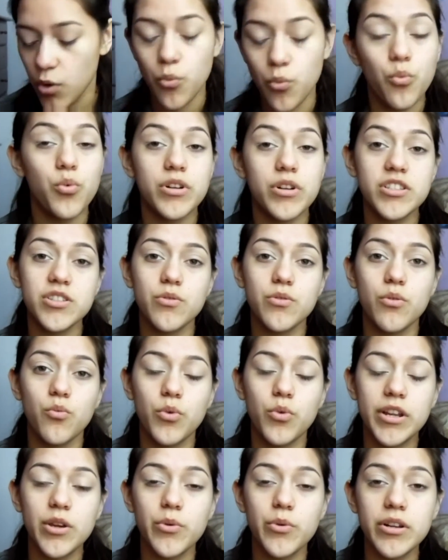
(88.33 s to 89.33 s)

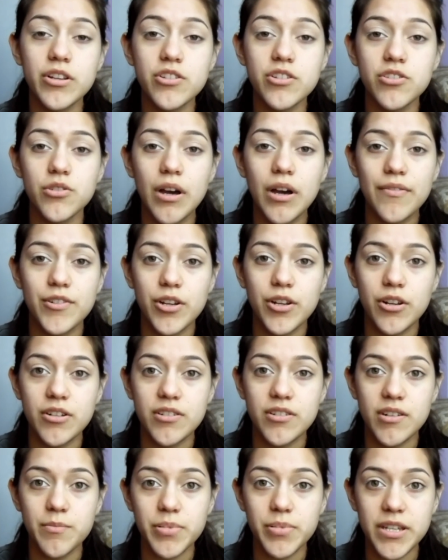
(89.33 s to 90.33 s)
What you want to do after you're
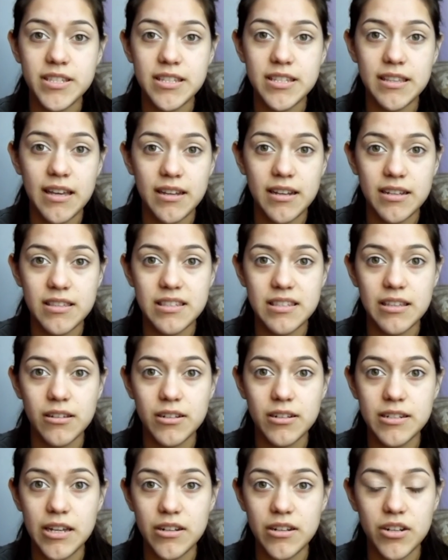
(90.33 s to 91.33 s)
done placing that concealer
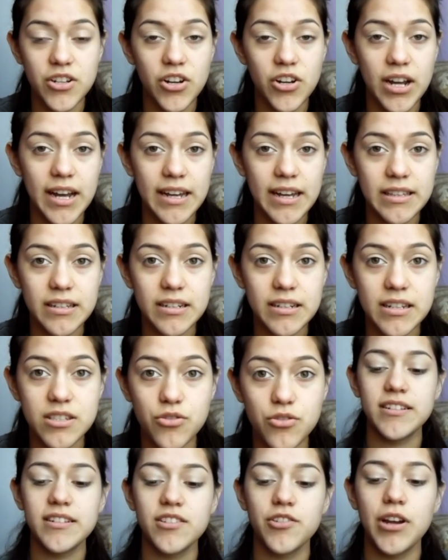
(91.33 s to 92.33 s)
down on your eyelid is
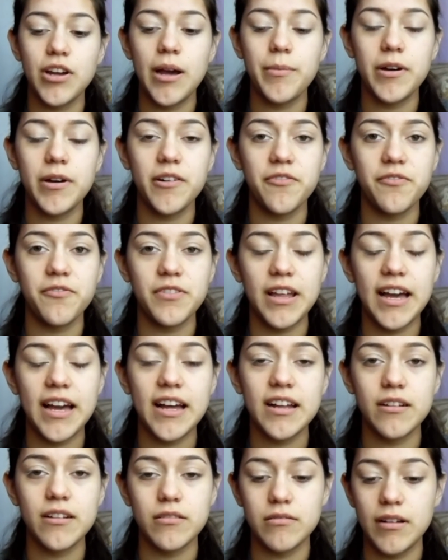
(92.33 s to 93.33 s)
to grab a
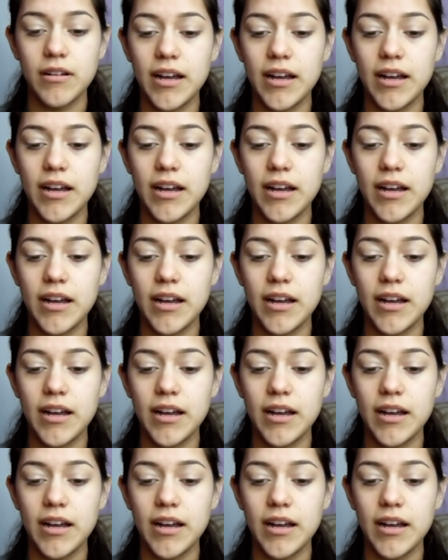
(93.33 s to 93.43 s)
flat,